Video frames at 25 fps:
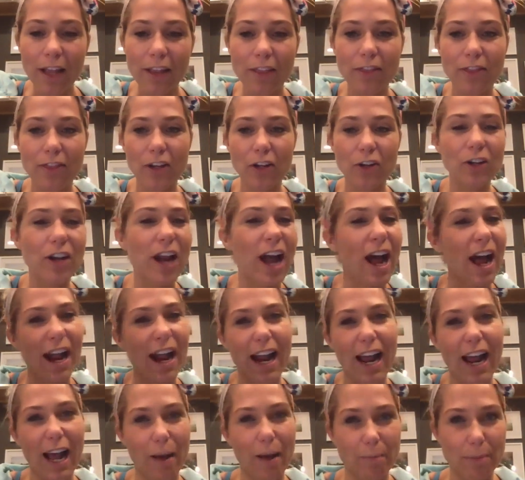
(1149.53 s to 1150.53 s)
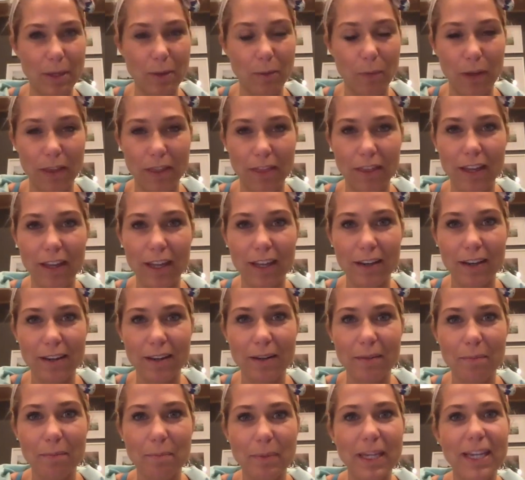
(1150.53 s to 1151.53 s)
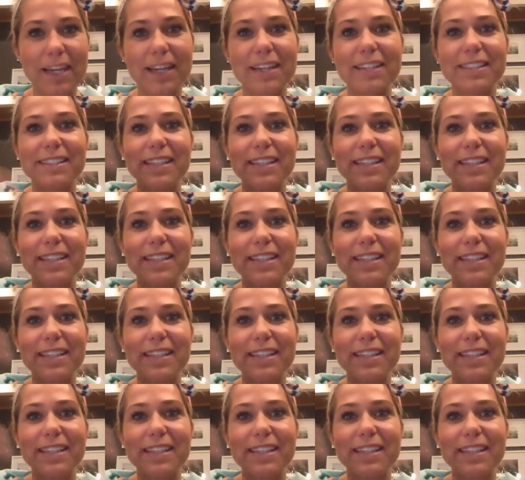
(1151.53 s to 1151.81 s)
they're not happy with it because